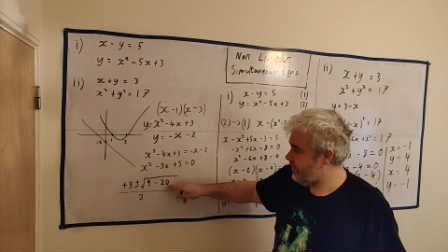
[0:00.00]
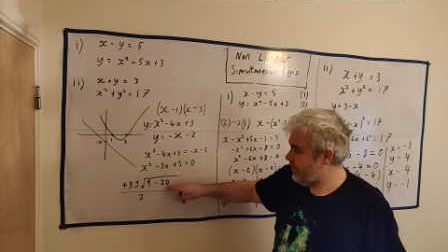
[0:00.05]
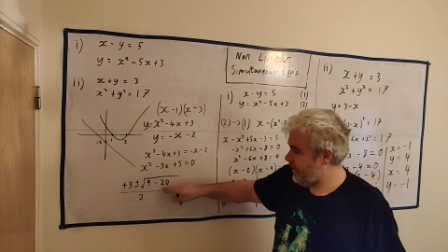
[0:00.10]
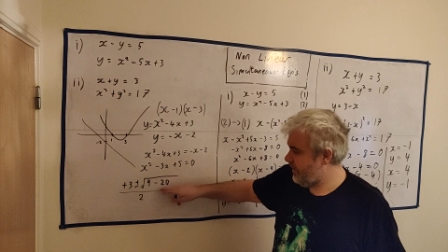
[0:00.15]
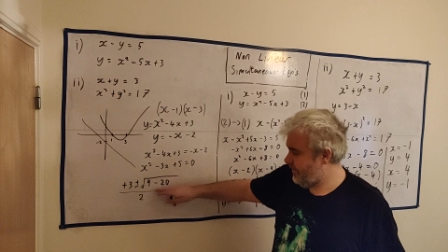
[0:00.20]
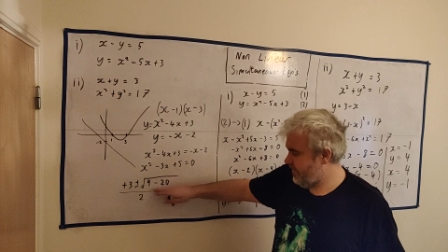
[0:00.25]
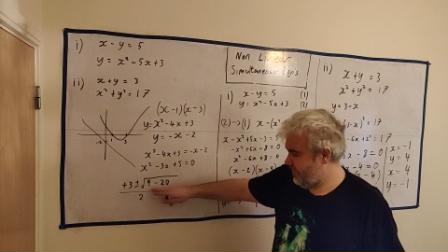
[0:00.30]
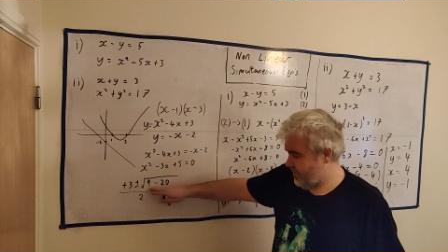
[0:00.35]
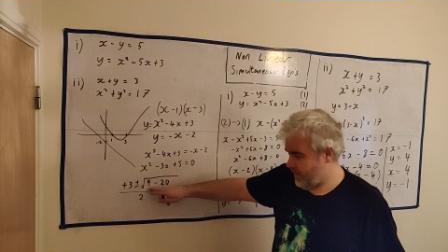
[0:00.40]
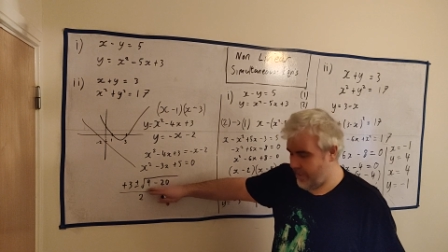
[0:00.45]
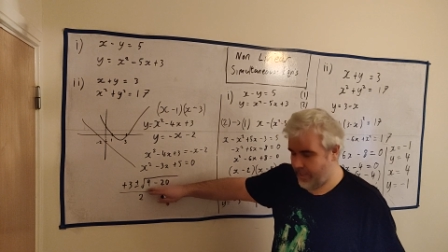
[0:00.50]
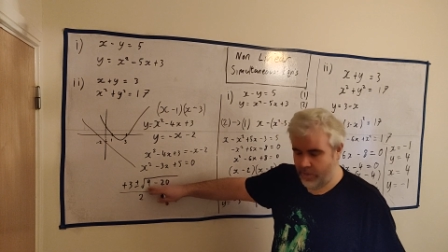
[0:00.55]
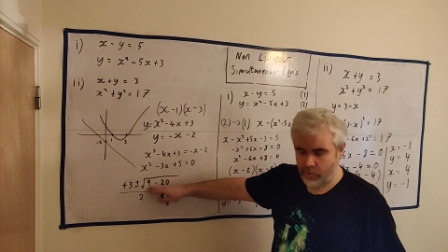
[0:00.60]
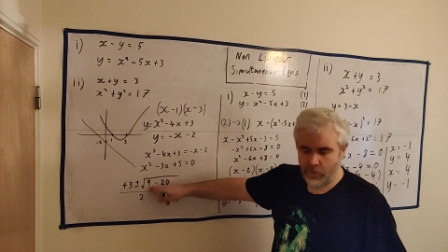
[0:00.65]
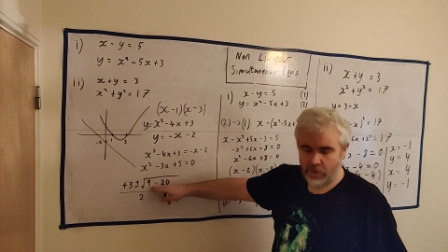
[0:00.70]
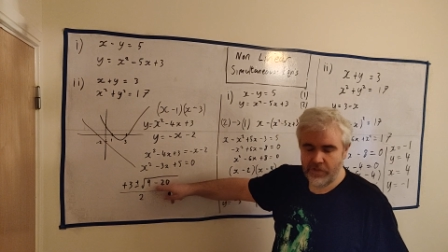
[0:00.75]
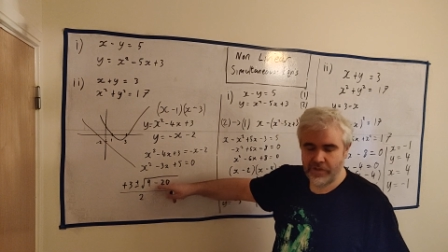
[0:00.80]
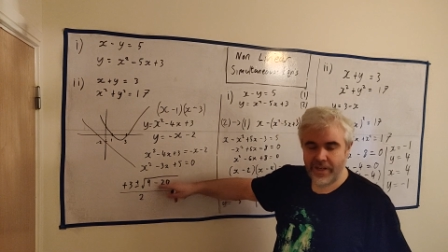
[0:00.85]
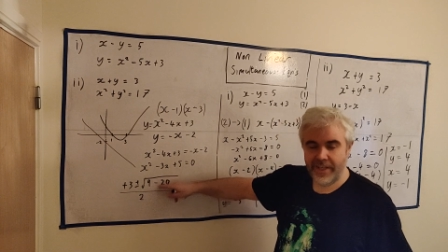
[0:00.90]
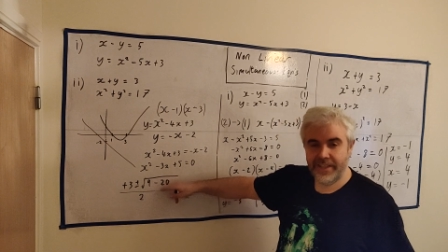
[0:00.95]
in the
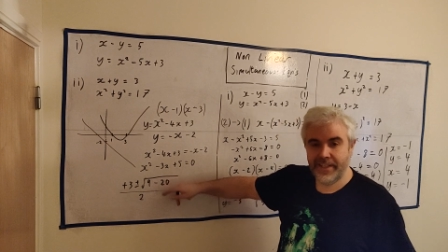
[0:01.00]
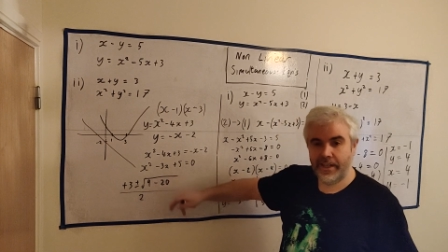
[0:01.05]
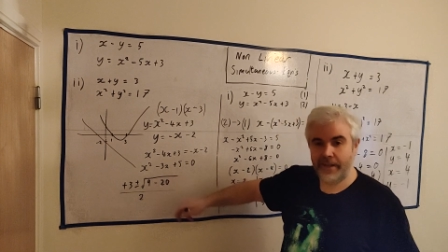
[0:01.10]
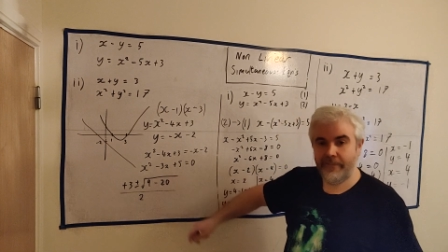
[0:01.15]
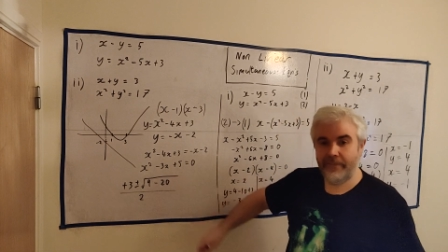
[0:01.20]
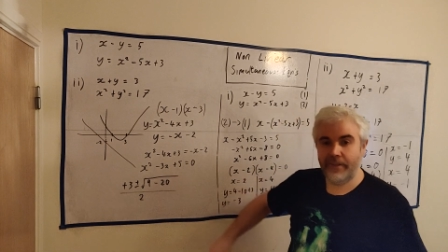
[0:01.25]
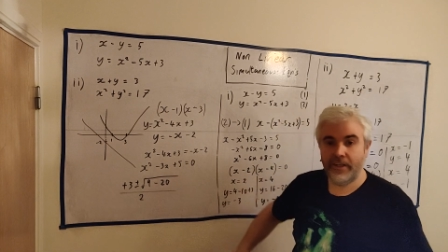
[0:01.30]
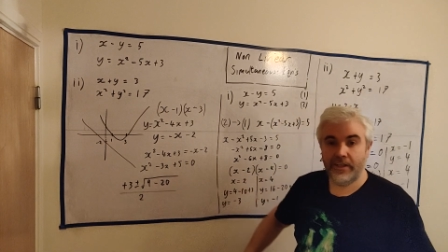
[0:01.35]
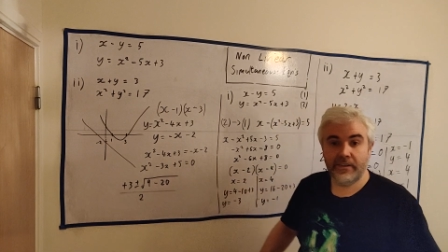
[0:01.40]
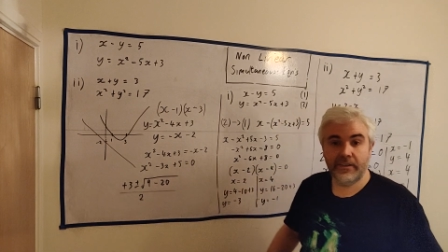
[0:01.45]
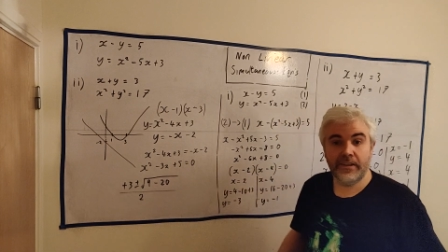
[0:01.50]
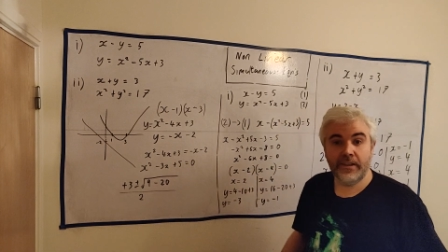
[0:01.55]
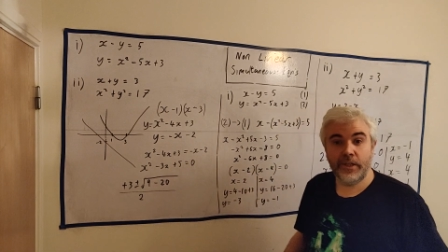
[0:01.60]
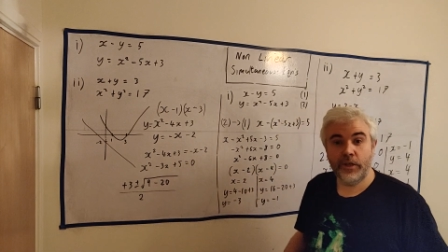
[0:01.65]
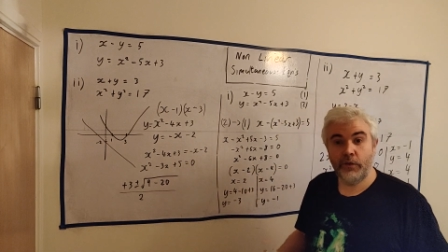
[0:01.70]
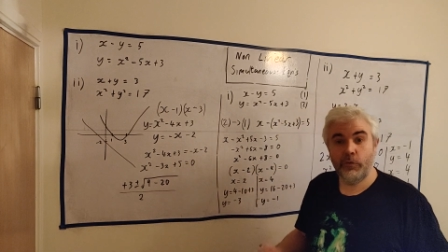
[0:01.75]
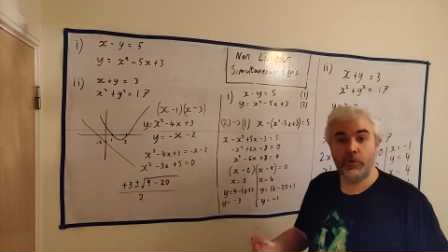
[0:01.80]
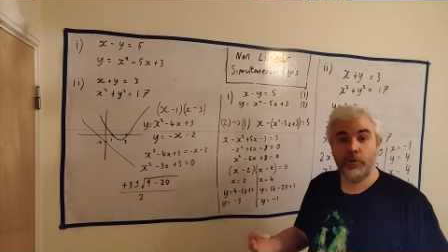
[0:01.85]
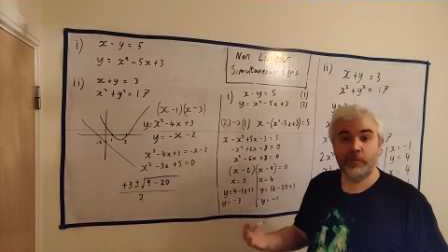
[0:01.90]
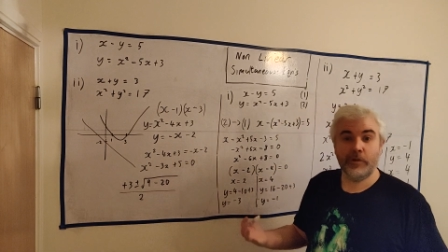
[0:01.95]
quadratic,
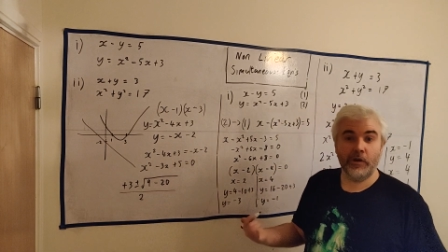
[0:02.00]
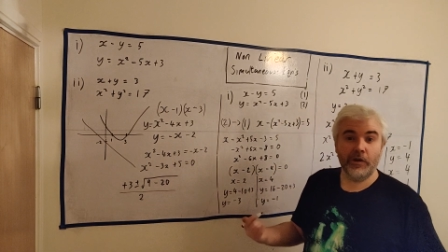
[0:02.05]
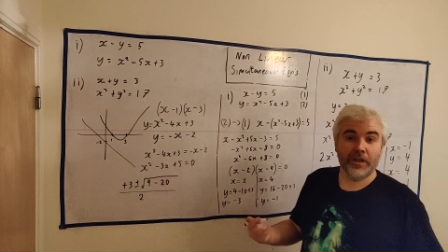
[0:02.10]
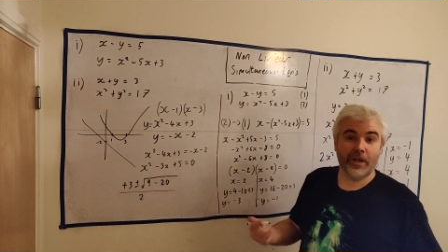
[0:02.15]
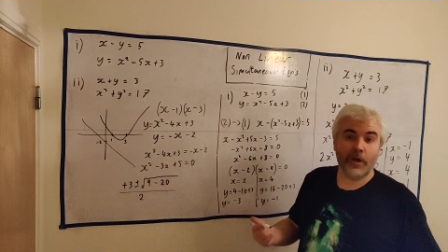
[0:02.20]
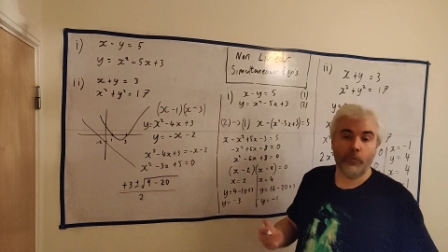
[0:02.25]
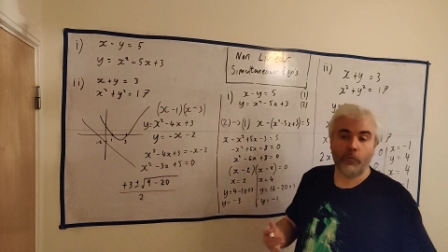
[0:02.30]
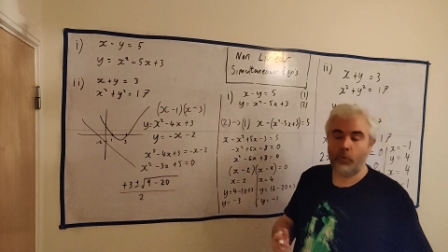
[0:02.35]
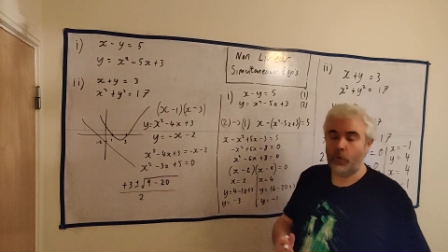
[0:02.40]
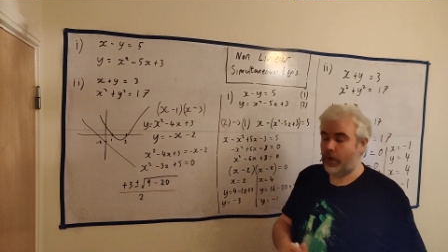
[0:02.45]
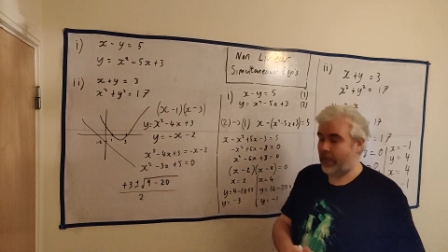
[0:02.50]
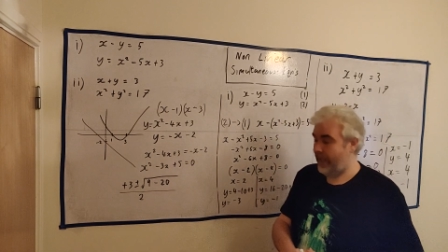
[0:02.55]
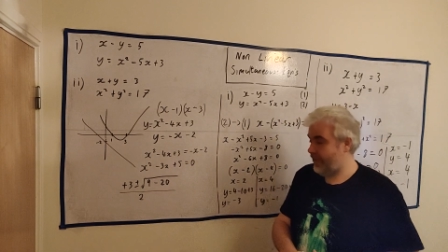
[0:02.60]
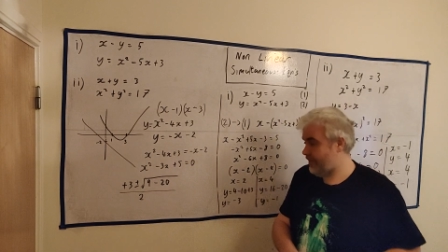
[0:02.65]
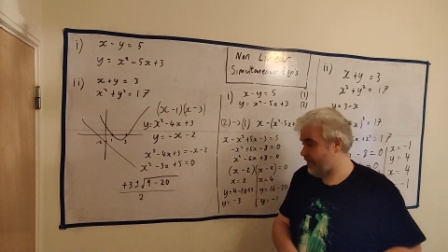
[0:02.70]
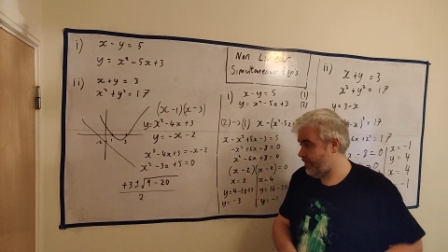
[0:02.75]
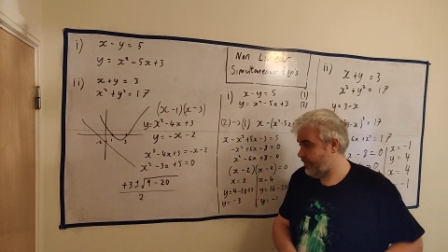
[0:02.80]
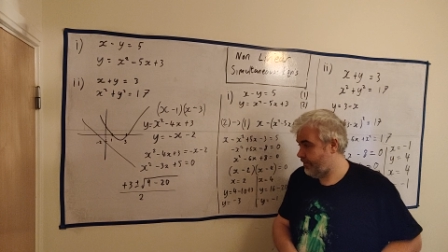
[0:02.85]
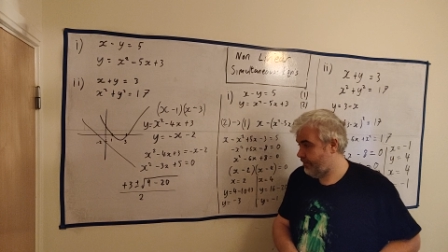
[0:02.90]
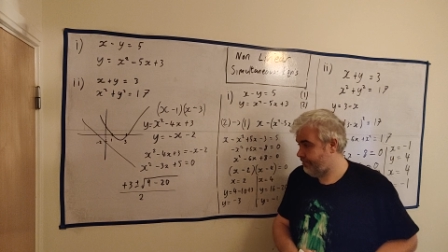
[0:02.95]
we'd only get one
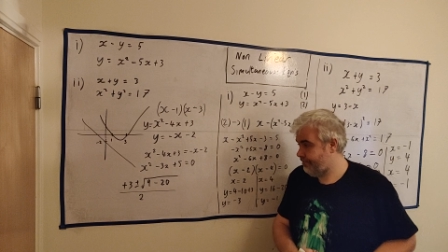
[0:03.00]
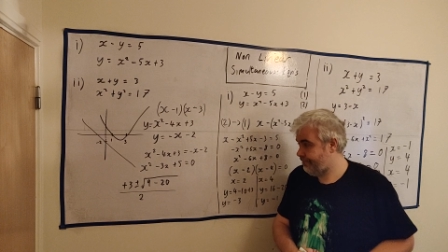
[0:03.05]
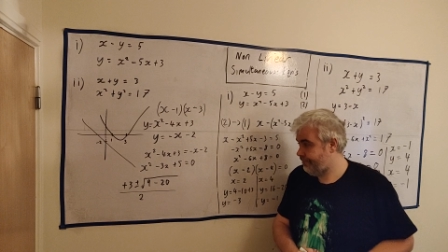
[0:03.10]
answer.